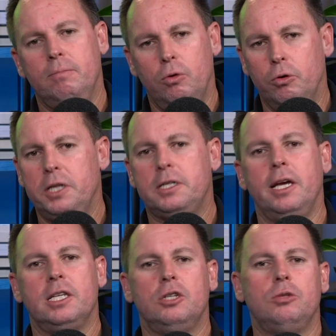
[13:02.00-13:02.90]
All these
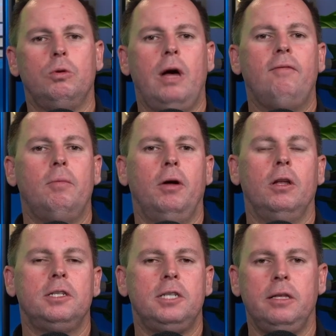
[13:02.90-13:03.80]
councils will have a
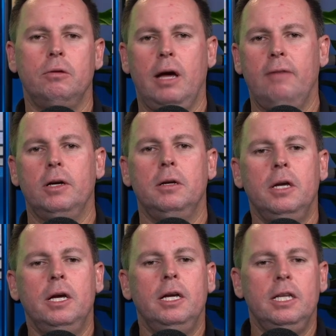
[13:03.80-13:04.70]
policy. They'll have a
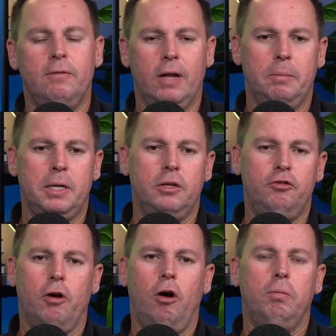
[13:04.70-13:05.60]
development
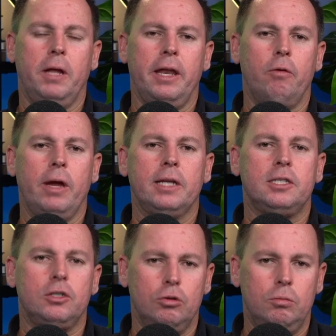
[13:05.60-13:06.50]
control plan around
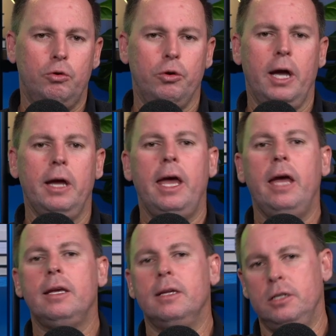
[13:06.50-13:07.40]
stormwater, how
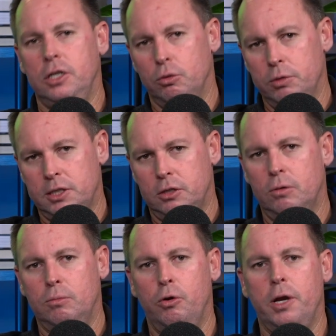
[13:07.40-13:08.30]
you can deal with
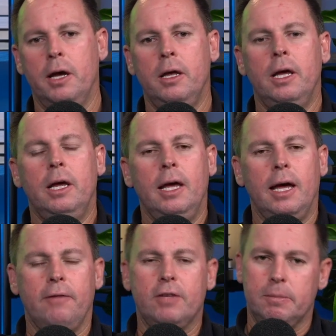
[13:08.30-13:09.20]
stormwater.
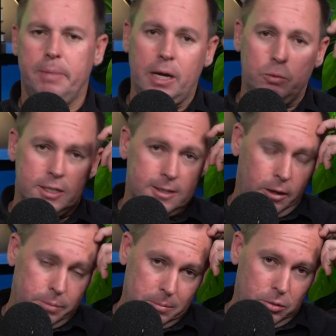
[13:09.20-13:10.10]
If it's a backward
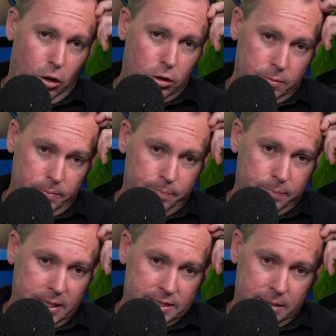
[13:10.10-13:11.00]
sloping block,
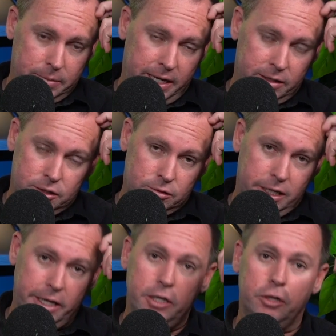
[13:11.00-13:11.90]
some councils
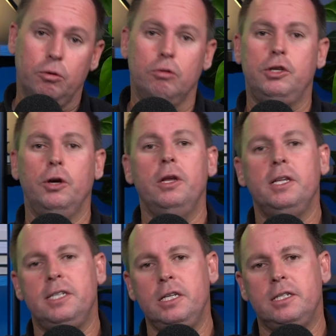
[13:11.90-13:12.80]
let you do
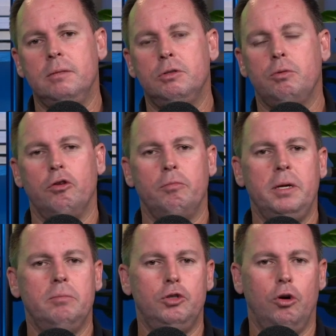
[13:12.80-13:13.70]
alternate systems, whether it be
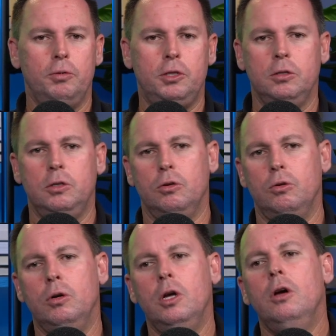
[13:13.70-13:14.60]
absorption or